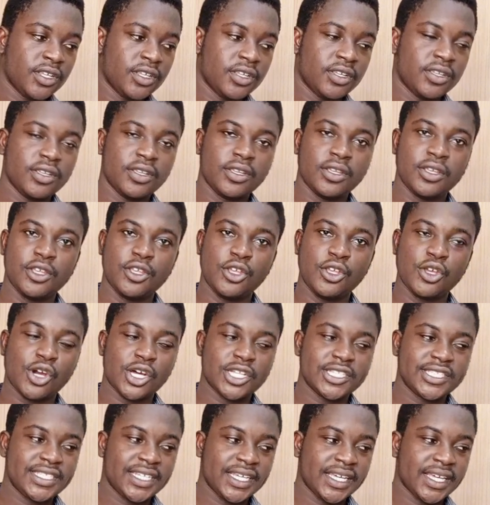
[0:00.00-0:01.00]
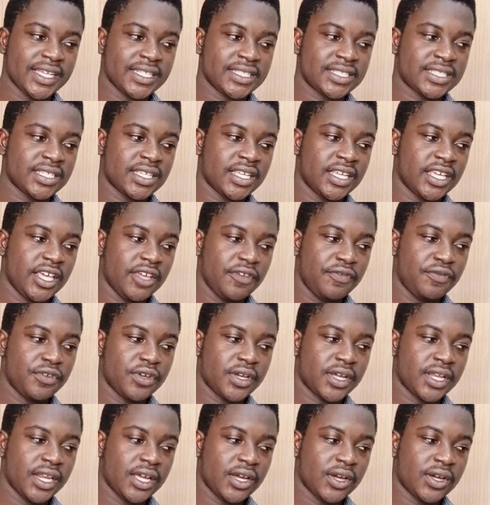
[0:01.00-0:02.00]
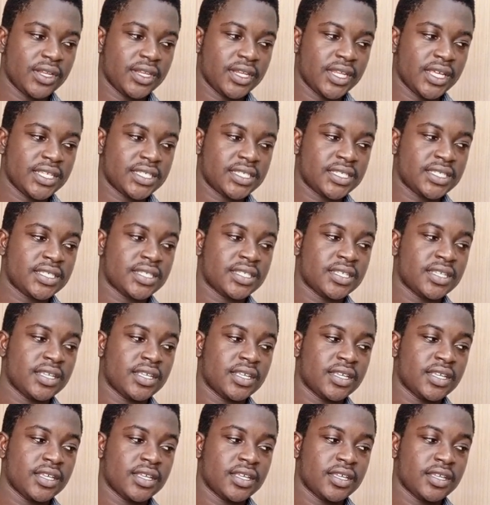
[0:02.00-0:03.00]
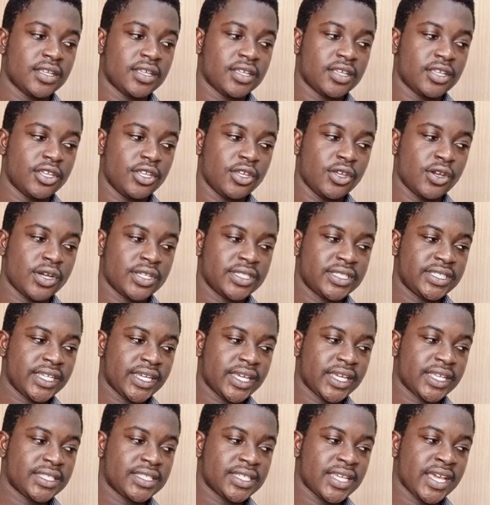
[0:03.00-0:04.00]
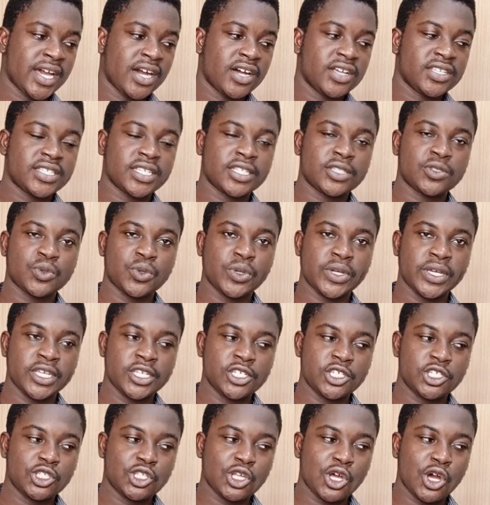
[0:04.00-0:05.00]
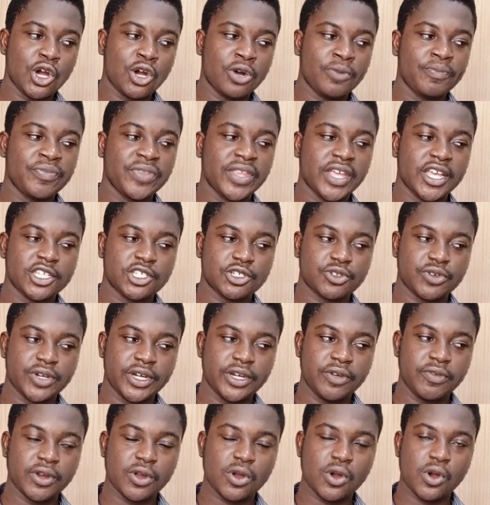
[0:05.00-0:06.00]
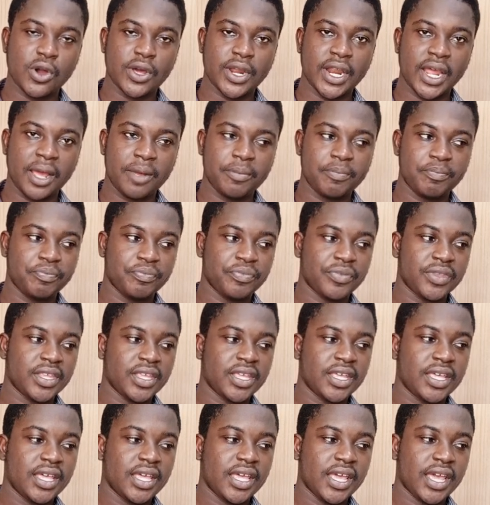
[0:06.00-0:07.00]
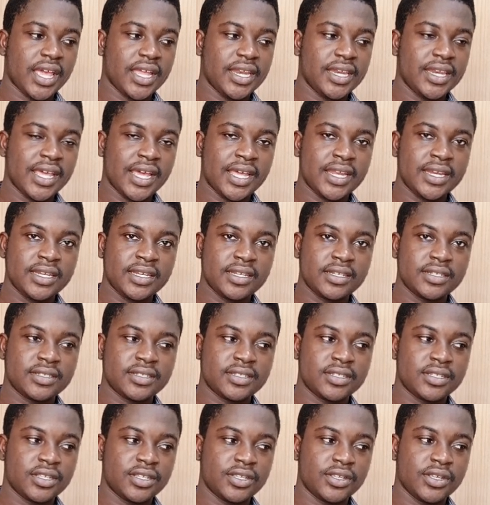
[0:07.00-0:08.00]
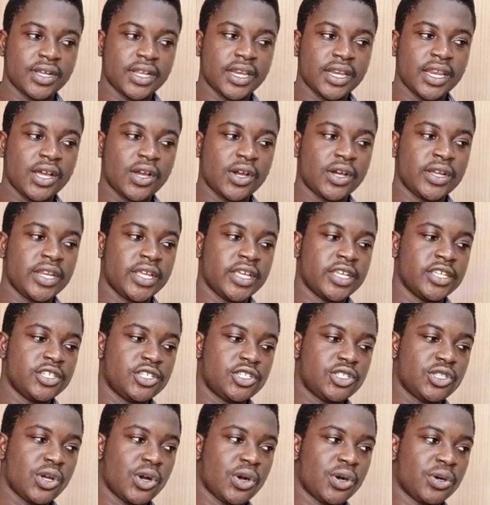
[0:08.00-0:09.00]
you untick it. If you click on this, you untick it, else it will install a screen recorder. And then you click on install.